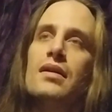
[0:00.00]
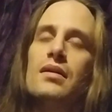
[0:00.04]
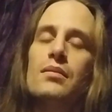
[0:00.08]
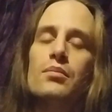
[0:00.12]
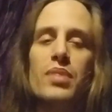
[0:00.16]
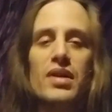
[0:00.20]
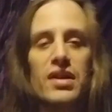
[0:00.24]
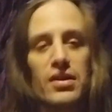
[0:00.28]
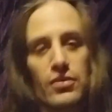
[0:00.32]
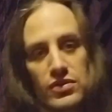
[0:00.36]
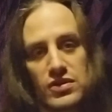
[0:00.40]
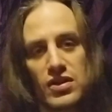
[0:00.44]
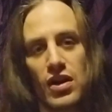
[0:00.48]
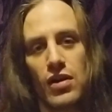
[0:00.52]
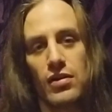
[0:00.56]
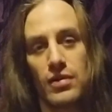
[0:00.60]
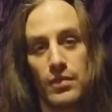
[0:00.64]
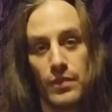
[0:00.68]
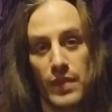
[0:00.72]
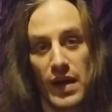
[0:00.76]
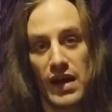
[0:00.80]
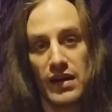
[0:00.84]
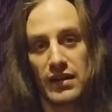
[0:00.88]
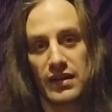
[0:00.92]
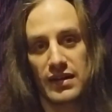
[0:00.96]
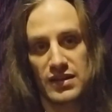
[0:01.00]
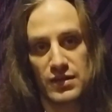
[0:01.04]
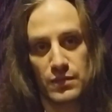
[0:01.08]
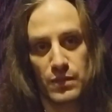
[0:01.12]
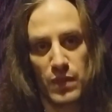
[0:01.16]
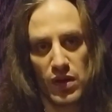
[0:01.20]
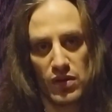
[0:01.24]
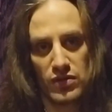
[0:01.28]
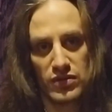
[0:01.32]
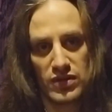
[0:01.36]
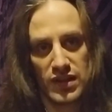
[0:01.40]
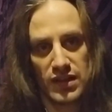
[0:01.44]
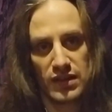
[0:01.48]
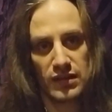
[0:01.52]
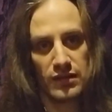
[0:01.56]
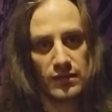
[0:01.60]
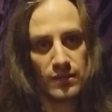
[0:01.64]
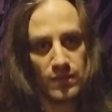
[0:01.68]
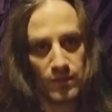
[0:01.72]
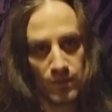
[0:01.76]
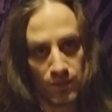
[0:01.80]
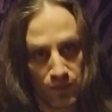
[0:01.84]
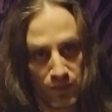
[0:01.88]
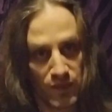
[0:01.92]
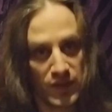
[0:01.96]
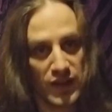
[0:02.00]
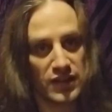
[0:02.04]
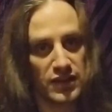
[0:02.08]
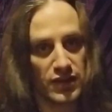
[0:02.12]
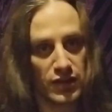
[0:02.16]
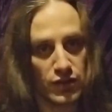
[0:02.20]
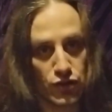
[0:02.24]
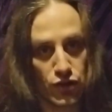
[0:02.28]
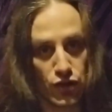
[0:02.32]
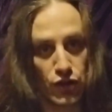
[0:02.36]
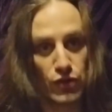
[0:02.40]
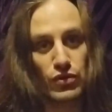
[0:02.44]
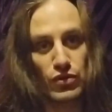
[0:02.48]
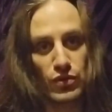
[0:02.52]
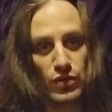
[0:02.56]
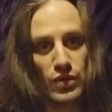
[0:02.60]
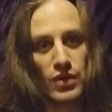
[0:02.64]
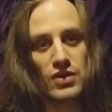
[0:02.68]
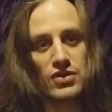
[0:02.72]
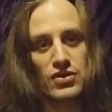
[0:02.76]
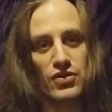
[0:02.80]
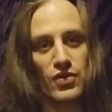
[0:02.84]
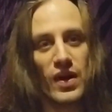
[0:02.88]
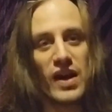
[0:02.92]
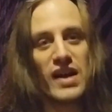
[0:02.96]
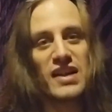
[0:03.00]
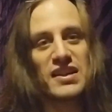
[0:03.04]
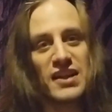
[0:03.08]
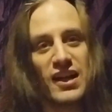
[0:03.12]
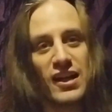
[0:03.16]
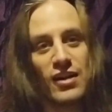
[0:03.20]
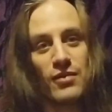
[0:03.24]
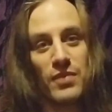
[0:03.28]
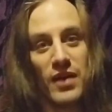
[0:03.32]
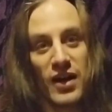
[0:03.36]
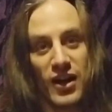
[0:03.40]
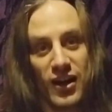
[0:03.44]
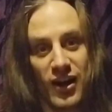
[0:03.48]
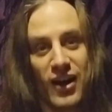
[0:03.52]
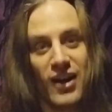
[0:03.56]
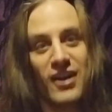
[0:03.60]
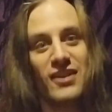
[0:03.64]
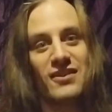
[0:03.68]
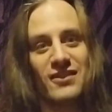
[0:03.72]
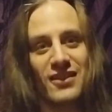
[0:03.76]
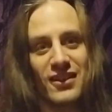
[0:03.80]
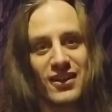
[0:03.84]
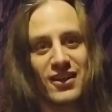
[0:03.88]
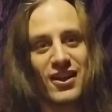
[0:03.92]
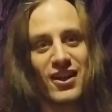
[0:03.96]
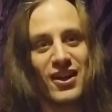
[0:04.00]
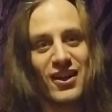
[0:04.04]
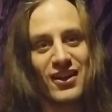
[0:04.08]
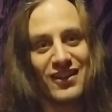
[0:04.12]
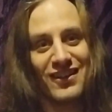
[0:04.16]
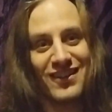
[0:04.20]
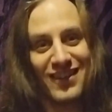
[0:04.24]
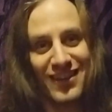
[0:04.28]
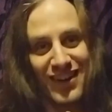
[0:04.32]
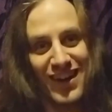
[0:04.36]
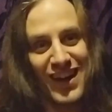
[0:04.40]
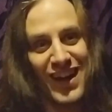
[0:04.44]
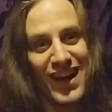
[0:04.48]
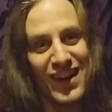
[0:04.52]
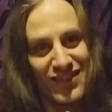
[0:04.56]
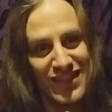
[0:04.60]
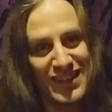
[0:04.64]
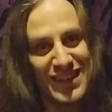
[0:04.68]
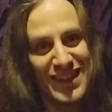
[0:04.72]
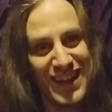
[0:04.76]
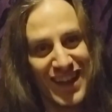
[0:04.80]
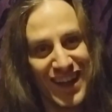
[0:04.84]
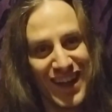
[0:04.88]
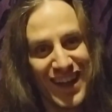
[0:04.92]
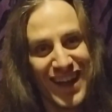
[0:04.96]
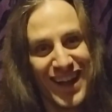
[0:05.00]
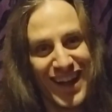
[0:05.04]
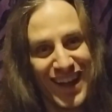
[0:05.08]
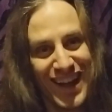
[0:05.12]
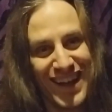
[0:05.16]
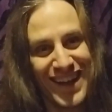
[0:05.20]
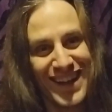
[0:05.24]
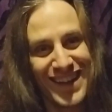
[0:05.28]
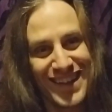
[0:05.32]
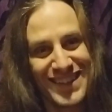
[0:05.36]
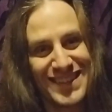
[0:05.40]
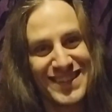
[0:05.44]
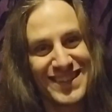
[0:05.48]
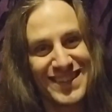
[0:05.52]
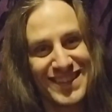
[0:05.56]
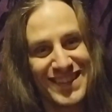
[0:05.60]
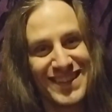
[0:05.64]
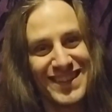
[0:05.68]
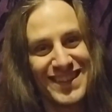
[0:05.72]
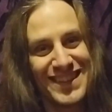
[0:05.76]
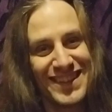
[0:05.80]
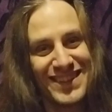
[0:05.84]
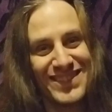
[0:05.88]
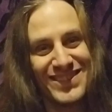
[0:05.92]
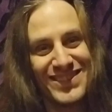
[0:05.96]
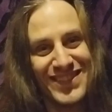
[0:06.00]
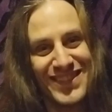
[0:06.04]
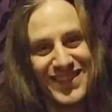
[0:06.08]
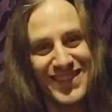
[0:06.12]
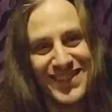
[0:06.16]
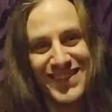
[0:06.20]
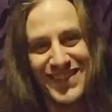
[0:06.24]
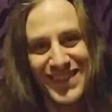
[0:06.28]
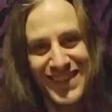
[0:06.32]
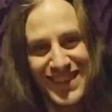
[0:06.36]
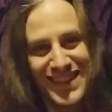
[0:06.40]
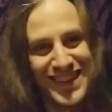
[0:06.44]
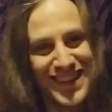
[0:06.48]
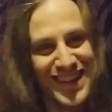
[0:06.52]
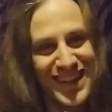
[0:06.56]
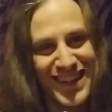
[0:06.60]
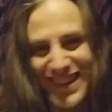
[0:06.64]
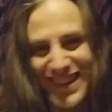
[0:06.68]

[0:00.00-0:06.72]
But it was all about exposing that the Jew was right there behind the gun grab and how to see him. And